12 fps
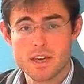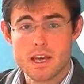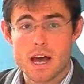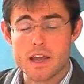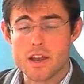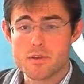
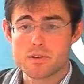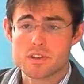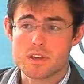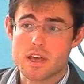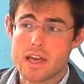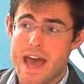Another,
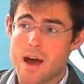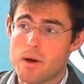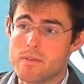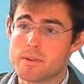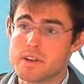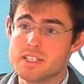
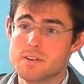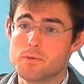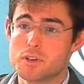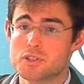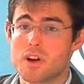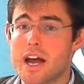however, is if we're
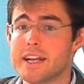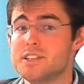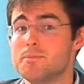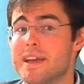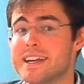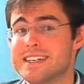trying to
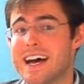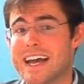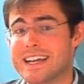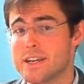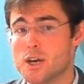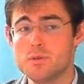make a
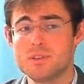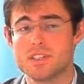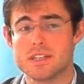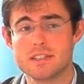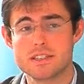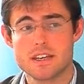
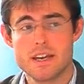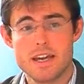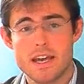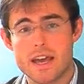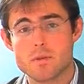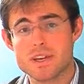diagnosis
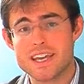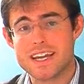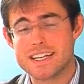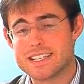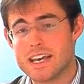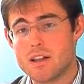and we
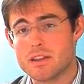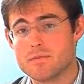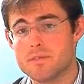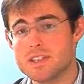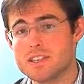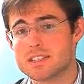can't tell if
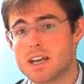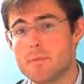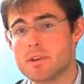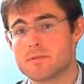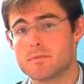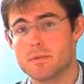this is
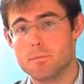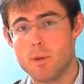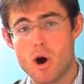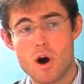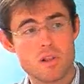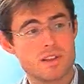coming from the
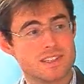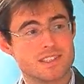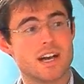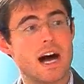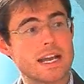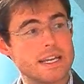ball and
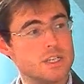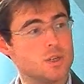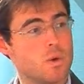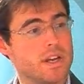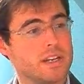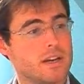socket
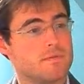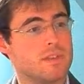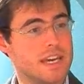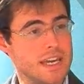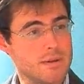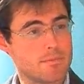joint of the
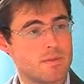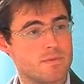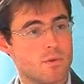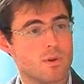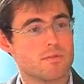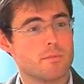hip
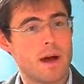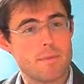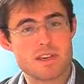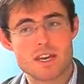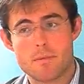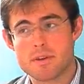or if it might be
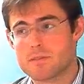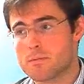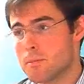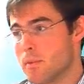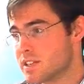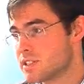coming from the
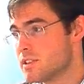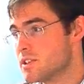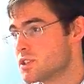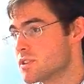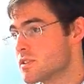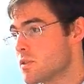
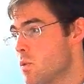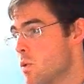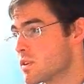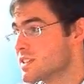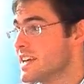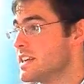musculature
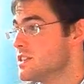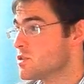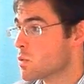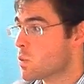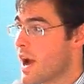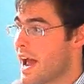or tendons
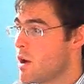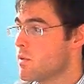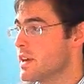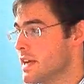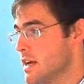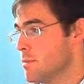around
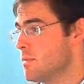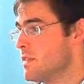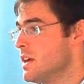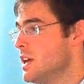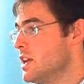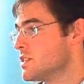the hip.
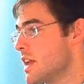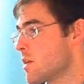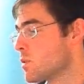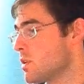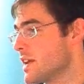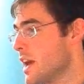So that
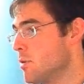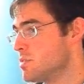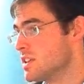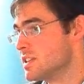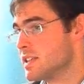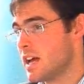really helps
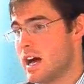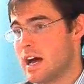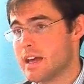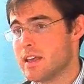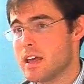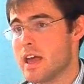us
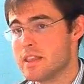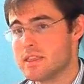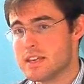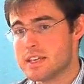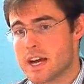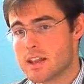at
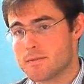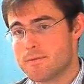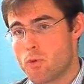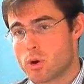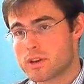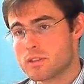the kind of the
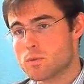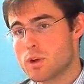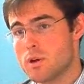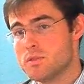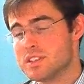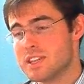fork in the
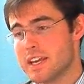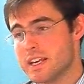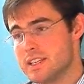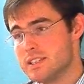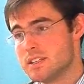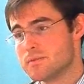road to say,
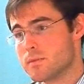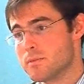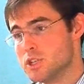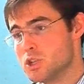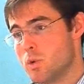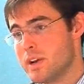is this from the
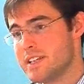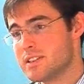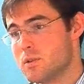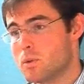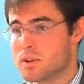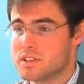joint
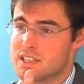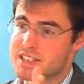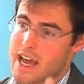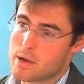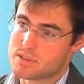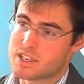or is this
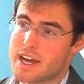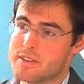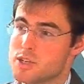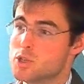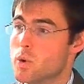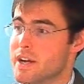outside the
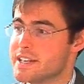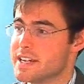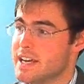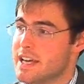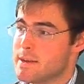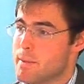joint?
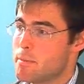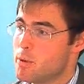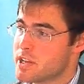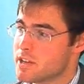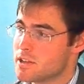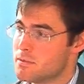By
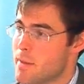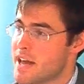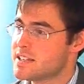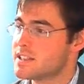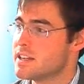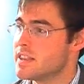putting a little
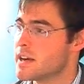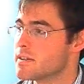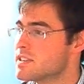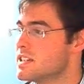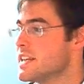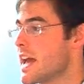medicine in there and
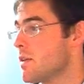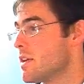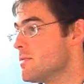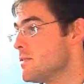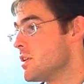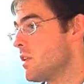seeing how they
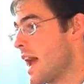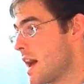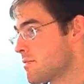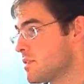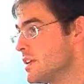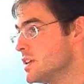feel
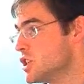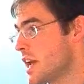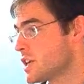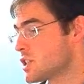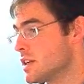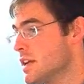after the
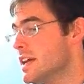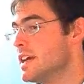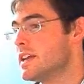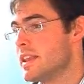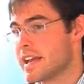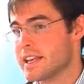injection,
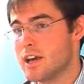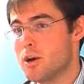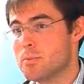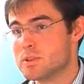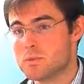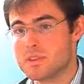that can
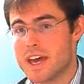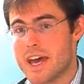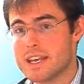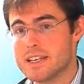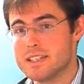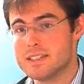help us with
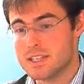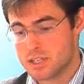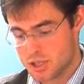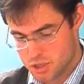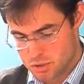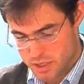that
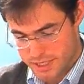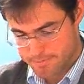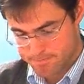decision tree.